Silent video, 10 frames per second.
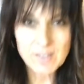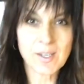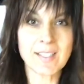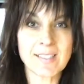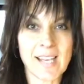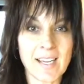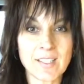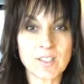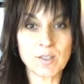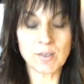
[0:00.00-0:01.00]
so I
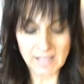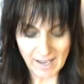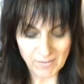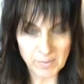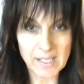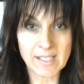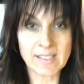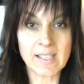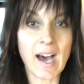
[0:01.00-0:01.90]
decided to do a live because